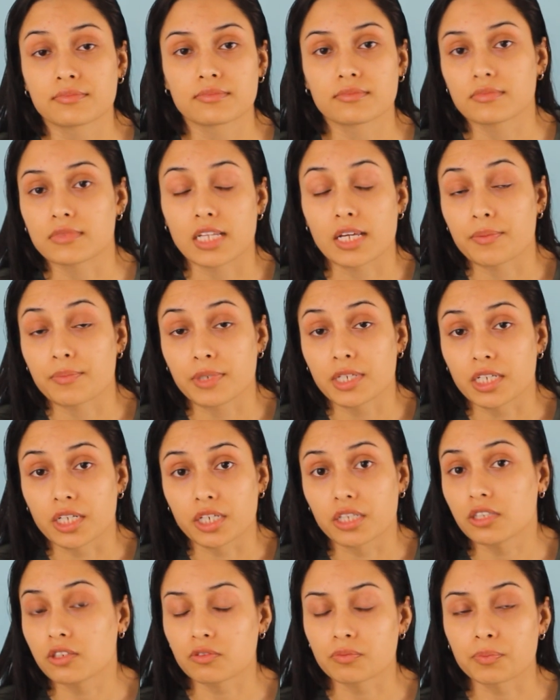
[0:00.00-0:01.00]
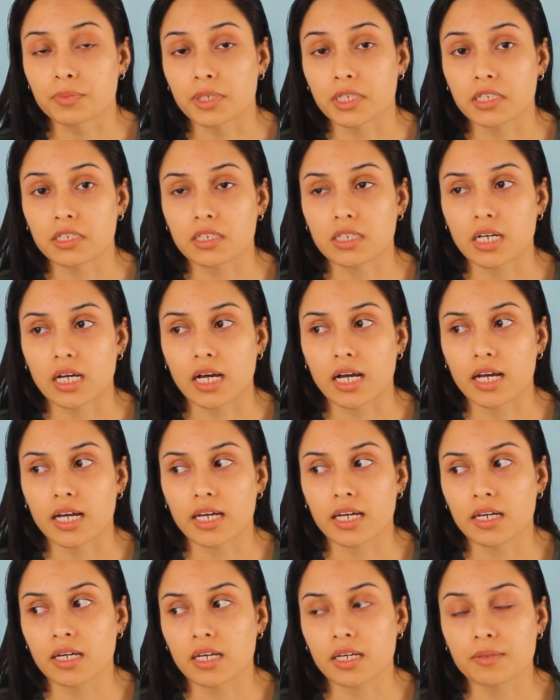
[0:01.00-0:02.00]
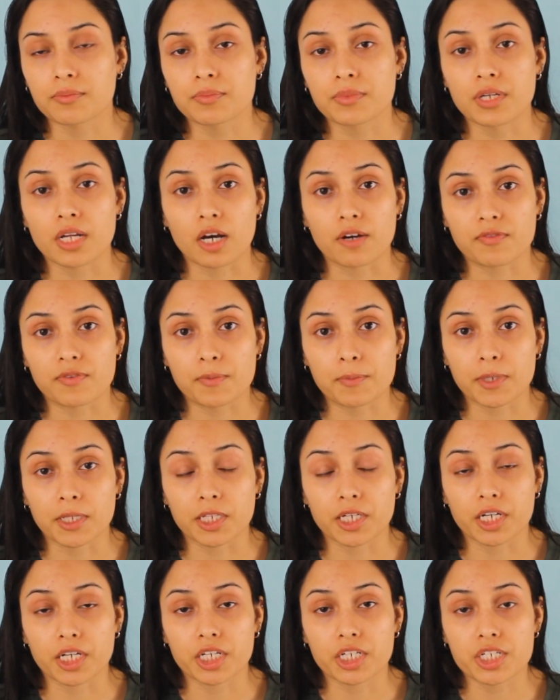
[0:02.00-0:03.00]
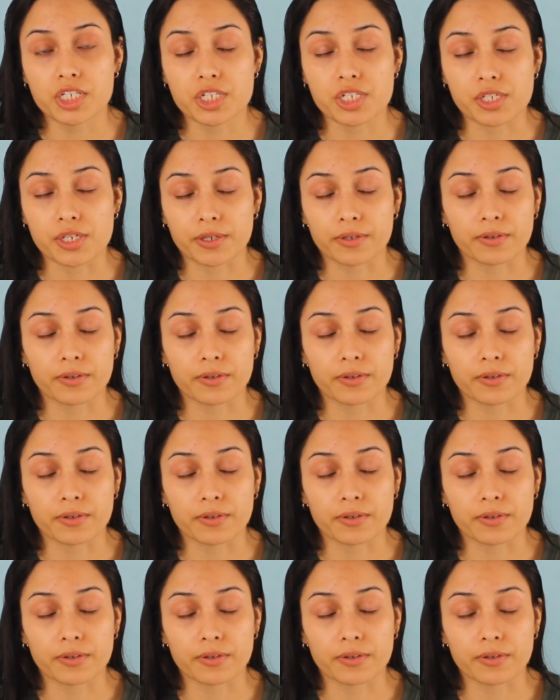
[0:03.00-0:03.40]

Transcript: let me know, but I'm not familiar. So